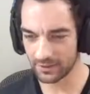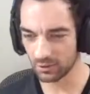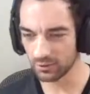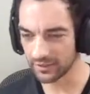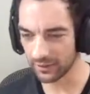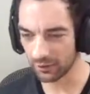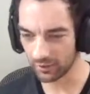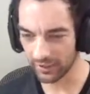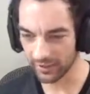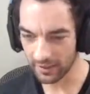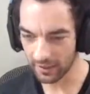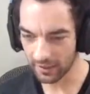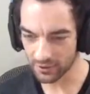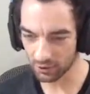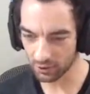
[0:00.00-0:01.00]
okay, okay.
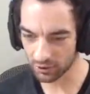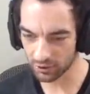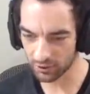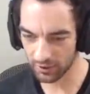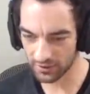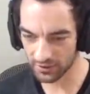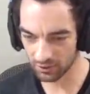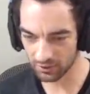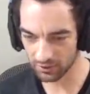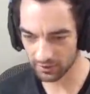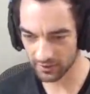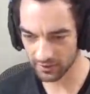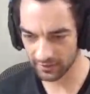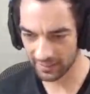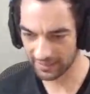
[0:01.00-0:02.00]
That's all good though, that's all good,
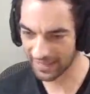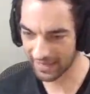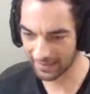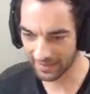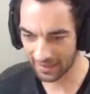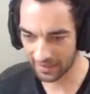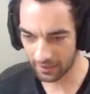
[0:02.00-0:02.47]
because I got that guy,